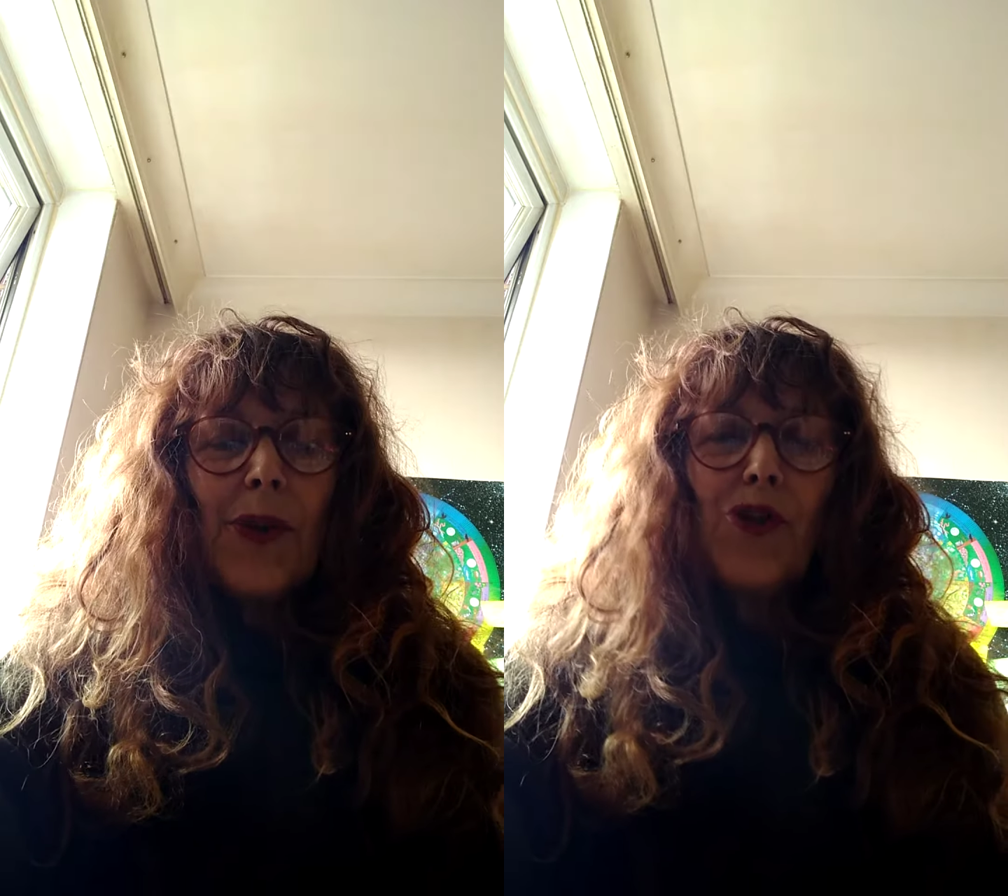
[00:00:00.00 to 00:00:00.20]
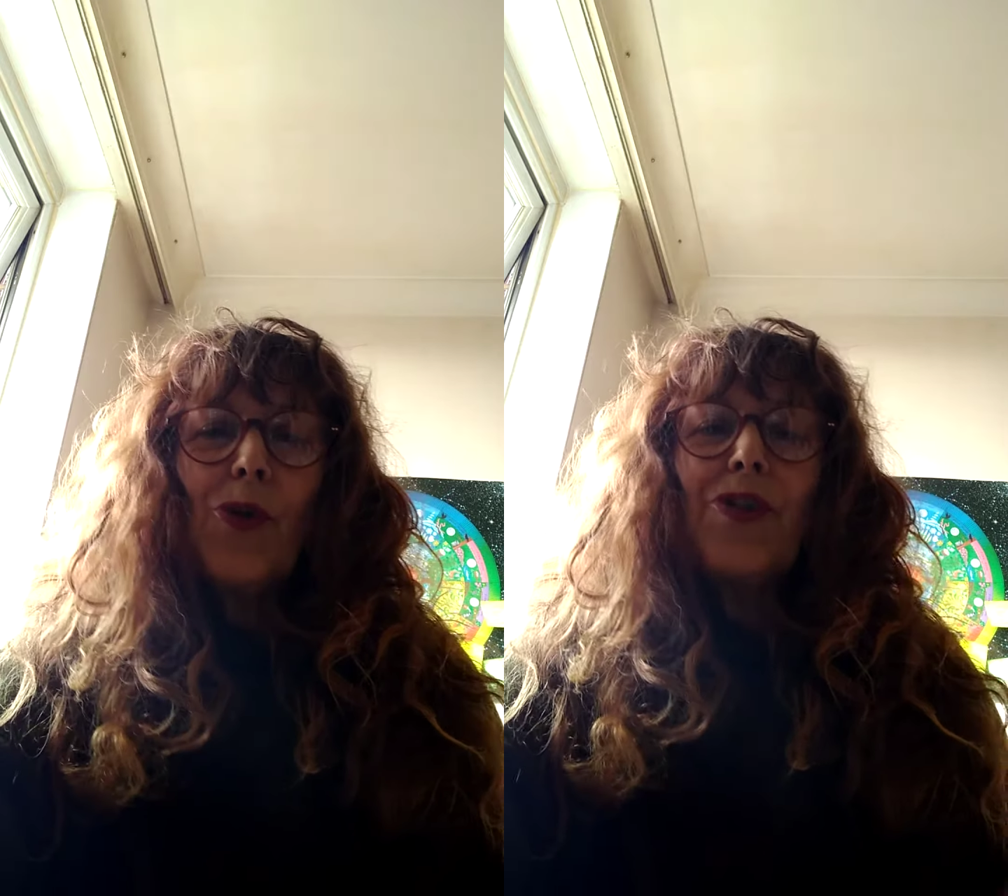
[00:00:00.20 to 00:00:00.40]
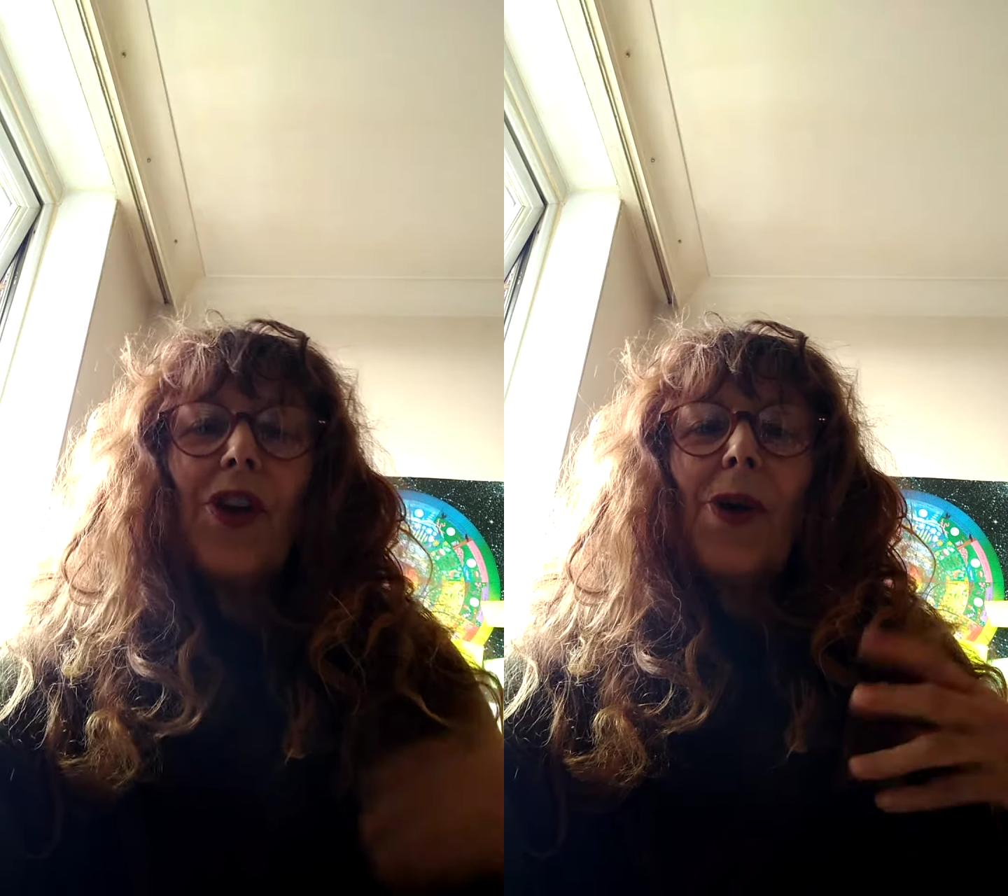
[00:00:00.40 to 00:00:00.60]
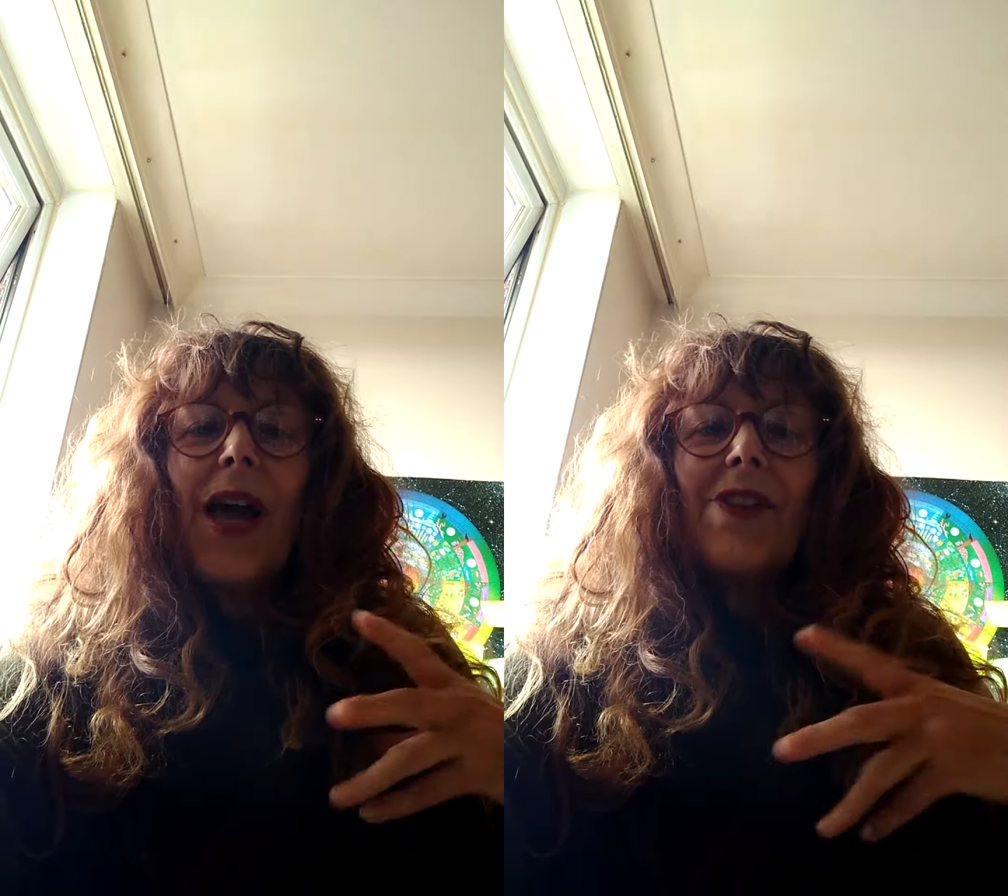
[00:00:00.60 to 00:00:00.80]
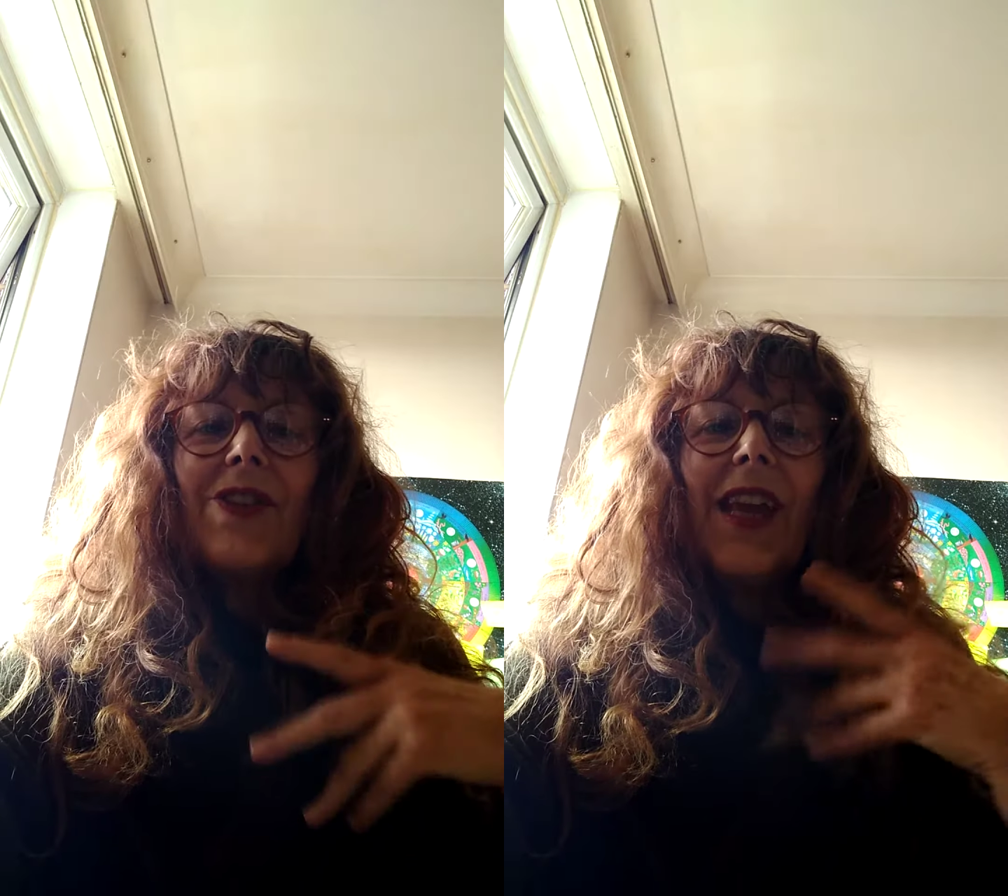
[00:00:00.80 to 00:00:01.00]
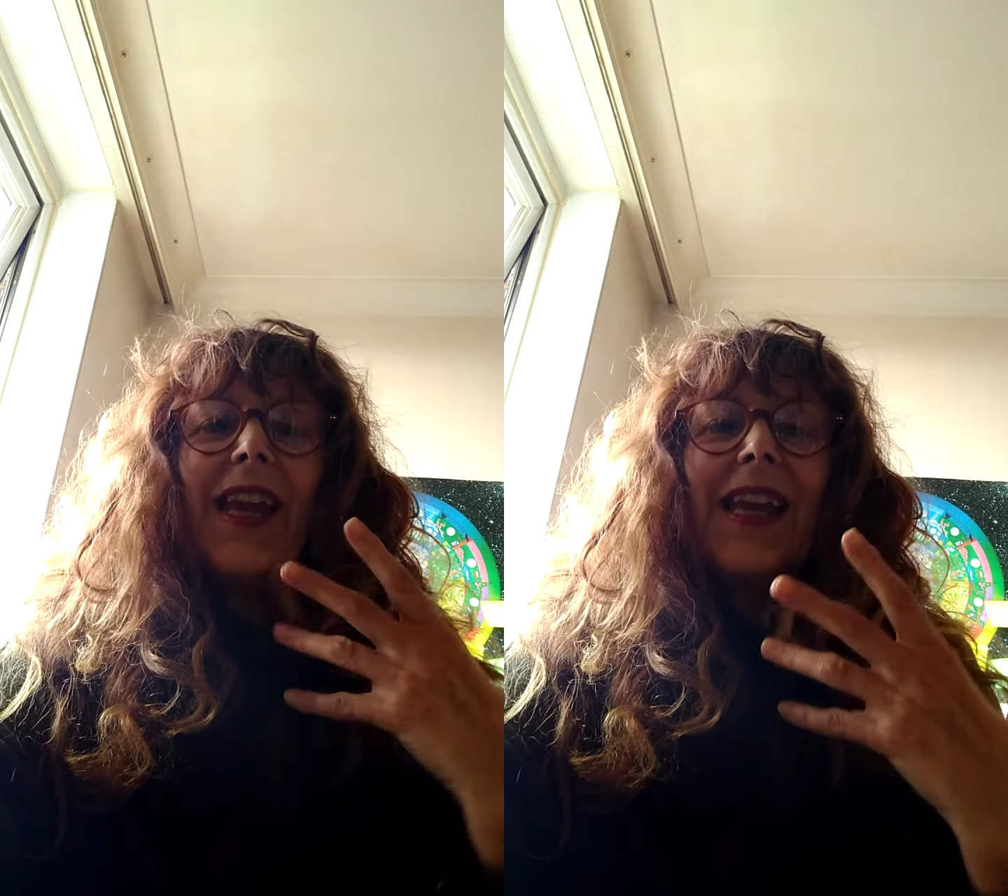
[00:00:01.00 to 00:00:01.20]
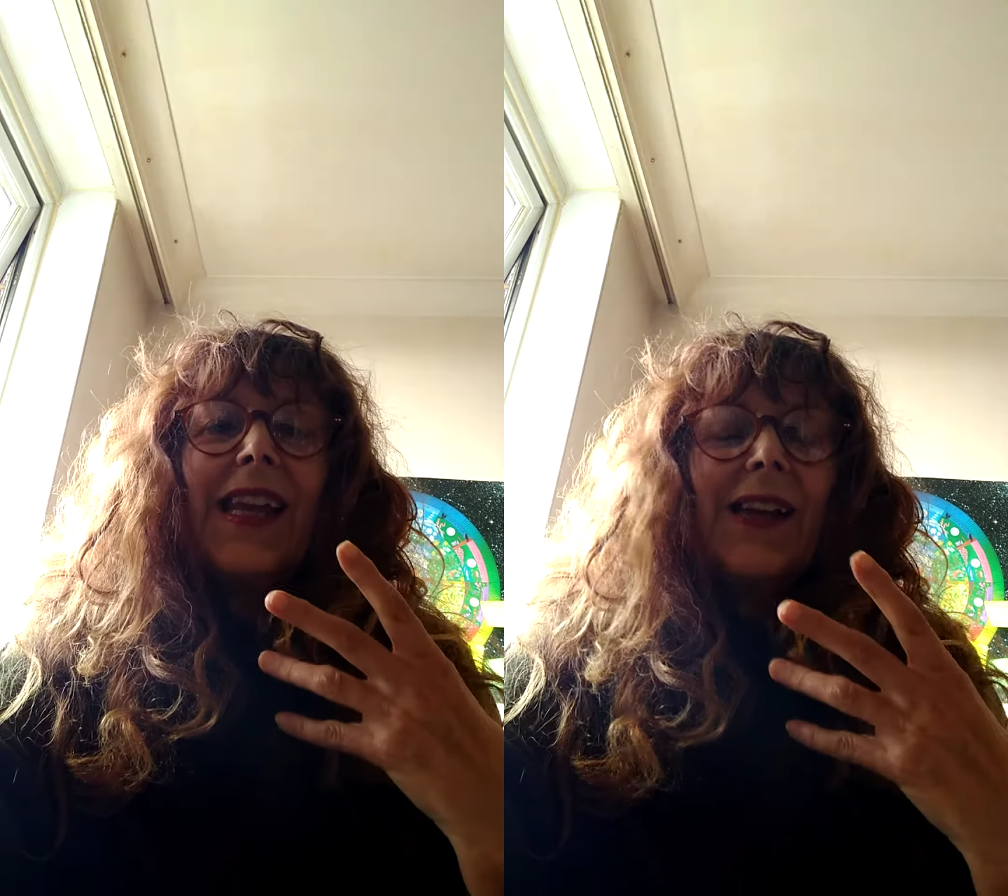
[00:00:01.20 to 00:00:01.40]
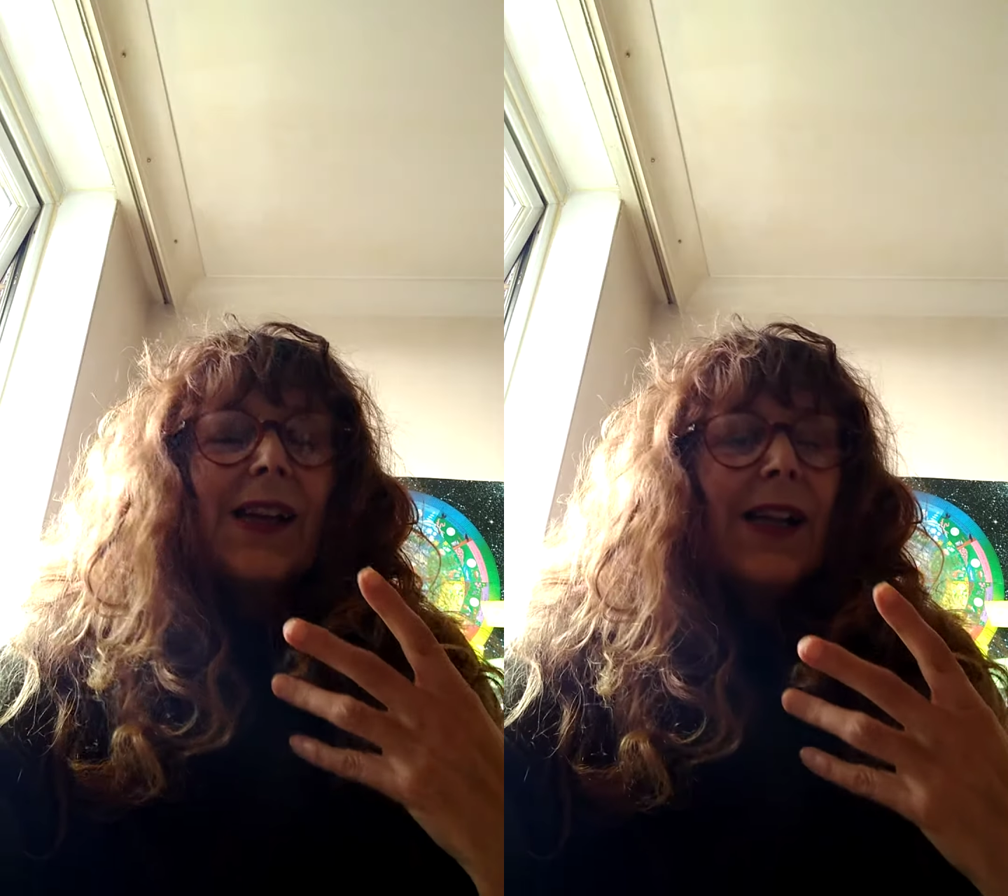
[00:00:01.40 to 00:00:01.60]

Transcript: which also has a